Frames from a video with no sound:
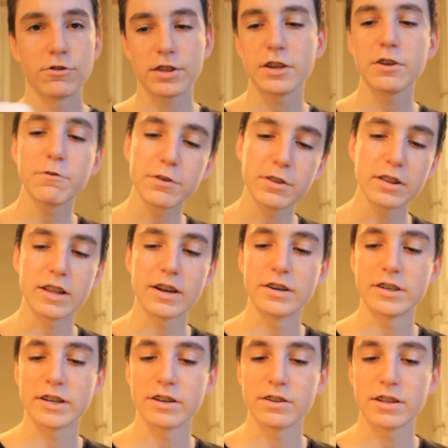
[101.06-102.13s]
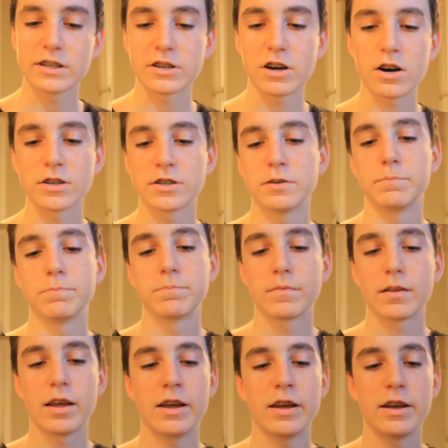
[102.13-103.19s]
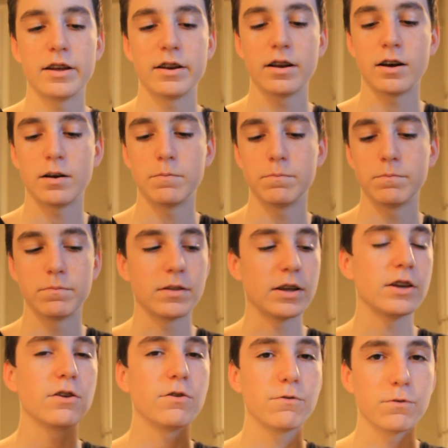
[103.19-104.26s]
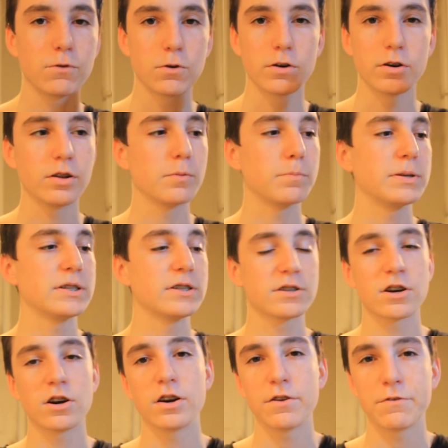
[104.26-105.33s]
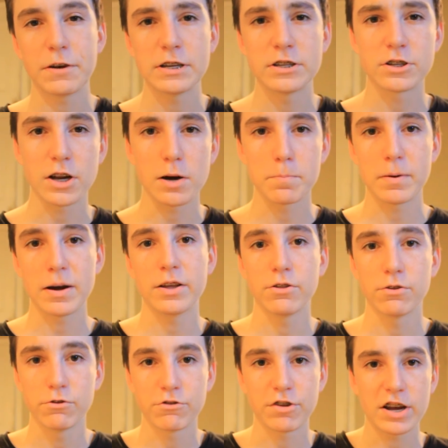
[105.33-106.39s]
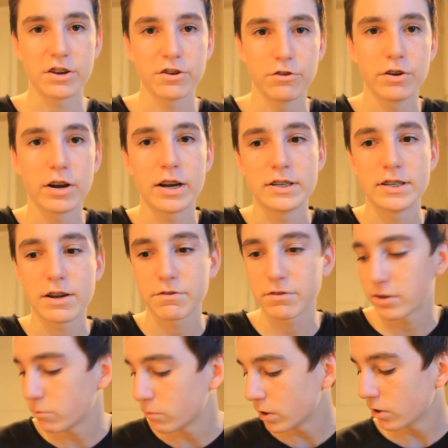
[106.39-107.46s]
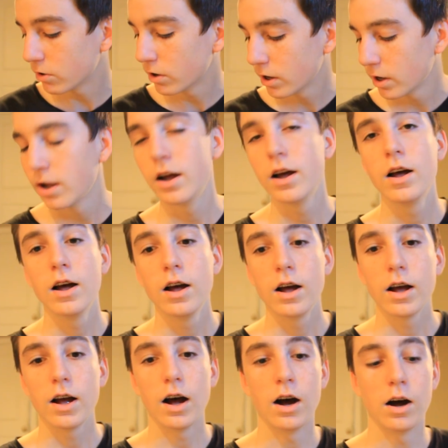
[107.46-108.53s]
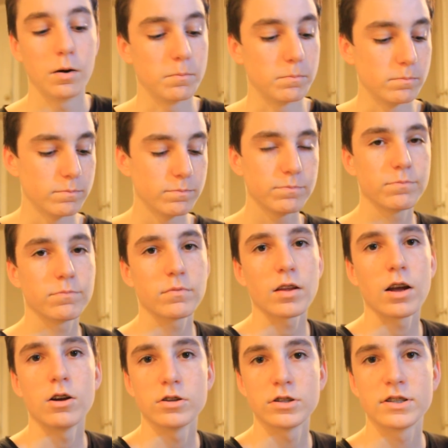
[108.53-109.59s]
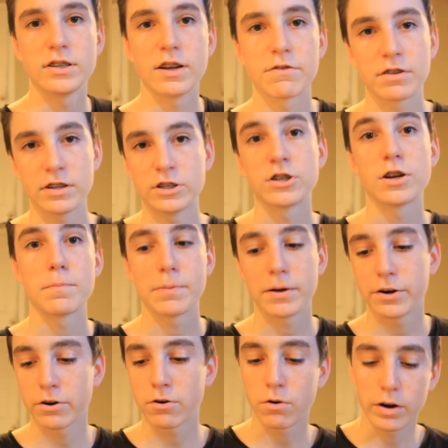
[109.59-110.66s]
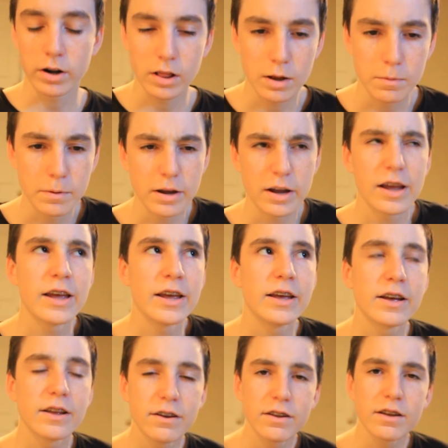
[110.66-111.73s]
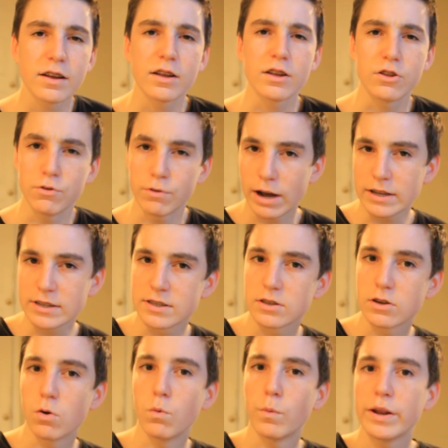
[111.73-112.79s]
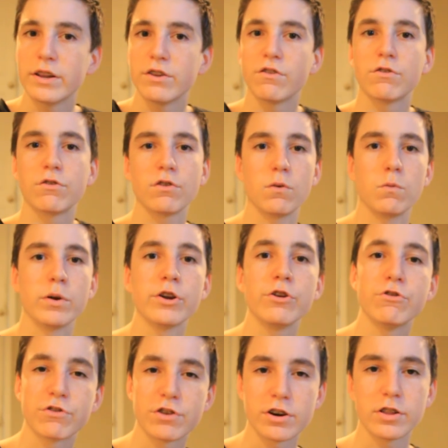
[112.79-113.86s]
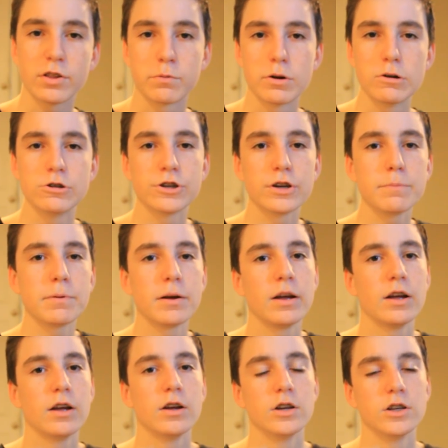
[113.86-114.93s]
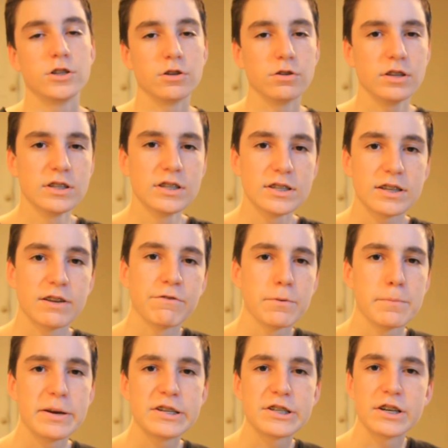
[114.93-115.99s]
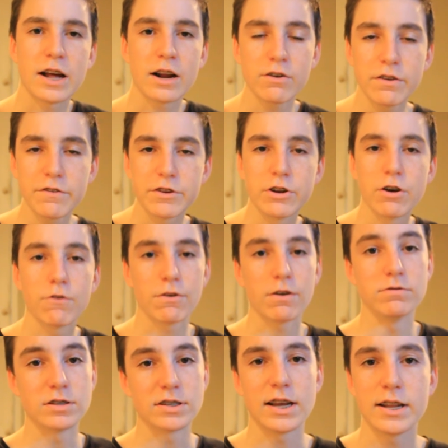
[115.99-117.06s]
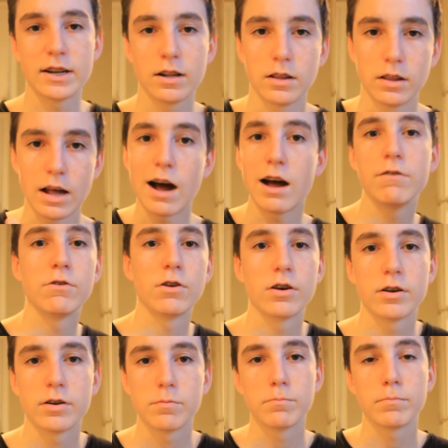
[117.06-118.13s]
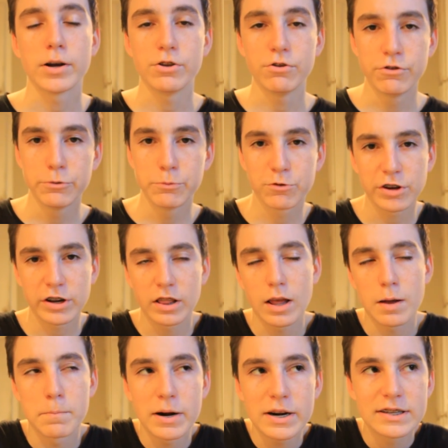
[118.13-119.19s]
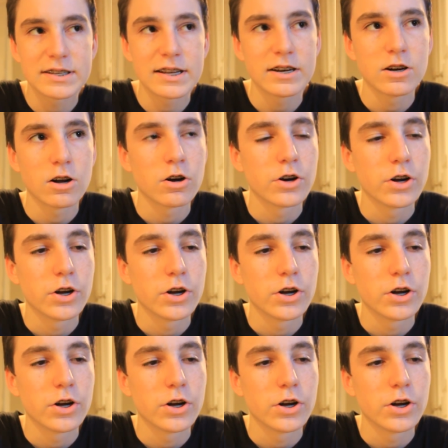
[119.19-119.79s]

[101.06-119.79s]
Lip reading: thank you for the letter, Dale, that's awesome. And thank you for the business card. If I stop by through Chattanooga, I definitely will. I'll definitely stop by your coin club. And you asked, when are you starting the road trip? So this is information I don't even know if I've said live on my YouTube channel. I might have said it on